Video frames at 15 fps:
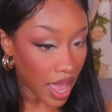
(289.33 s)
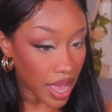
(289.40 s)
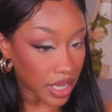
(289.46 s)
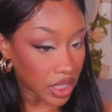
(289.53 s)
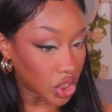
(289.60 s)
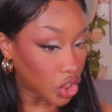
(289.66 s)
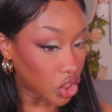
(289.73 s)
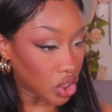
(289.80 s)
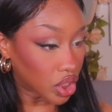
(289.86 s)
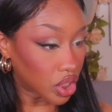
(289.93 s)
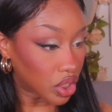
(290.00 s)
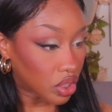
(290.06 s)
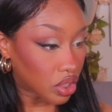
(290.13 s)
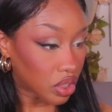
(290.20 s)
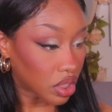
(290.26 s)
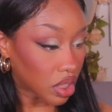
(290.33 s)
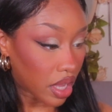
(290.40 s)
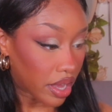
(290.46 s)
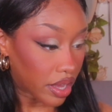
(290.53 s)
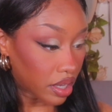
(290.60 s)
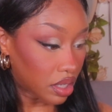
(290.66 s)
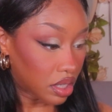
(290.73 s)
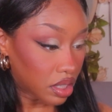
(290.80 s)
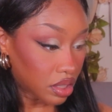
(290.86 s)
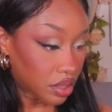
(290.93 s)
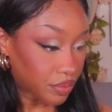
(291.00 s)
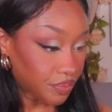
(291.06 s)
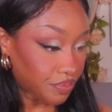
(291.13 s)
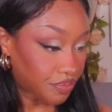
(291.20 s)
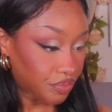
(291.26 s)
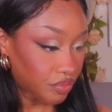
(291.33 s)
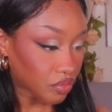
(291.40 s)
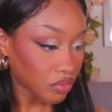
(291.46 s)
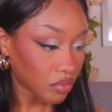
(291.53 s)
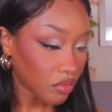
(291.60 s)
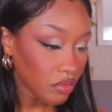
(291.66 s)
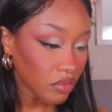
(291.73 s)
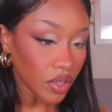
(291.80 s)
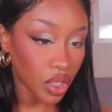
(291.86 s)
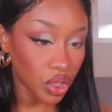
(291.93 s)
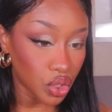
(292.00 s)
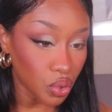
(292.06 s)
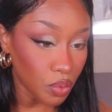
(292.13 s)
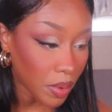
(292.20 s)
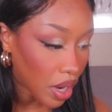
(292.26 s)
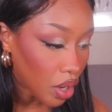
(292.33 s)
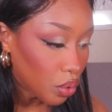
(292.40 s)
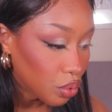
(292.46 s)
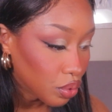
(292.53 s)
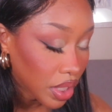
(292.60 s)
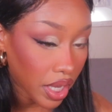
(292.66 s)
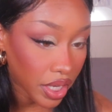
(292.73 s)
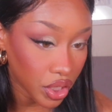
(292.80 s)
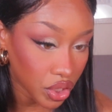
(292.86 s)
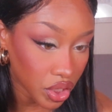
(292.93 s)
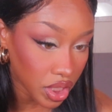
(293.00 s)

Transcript: and just like do my own liner.